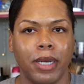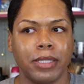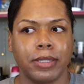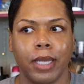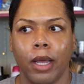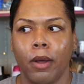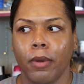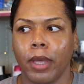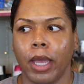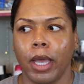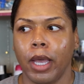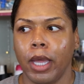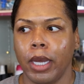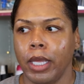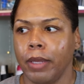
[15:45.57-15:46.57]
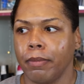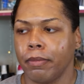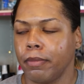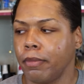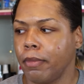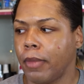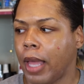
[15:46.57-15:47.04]
But it's like, okay,
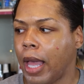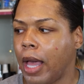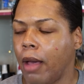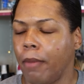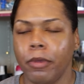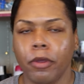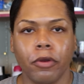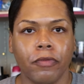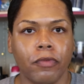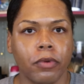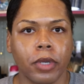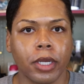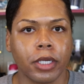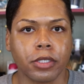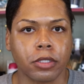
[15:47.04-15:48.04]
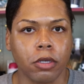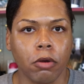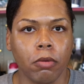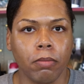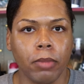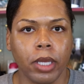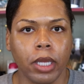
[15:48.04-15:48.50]
honey, how beautiful can a
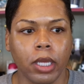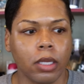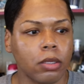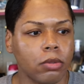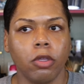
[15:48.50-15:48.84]
soap be?